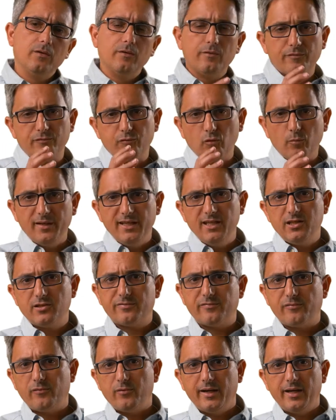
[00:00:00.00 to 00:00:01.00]
from each
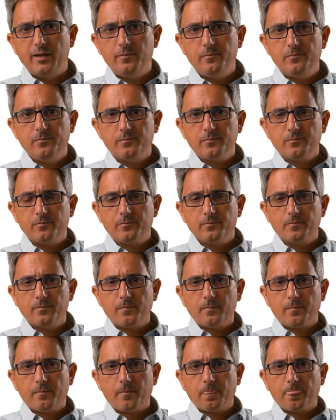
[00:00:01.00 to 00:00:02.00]
frame
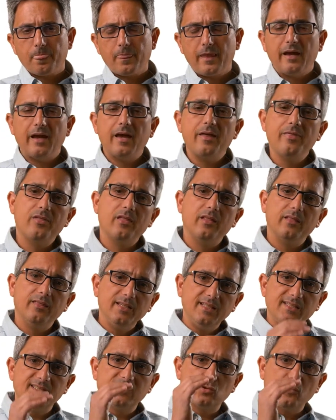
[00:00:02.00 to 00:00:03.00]
and the
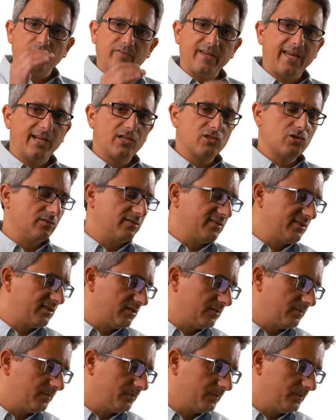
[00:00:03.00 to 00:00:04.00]
list of actions.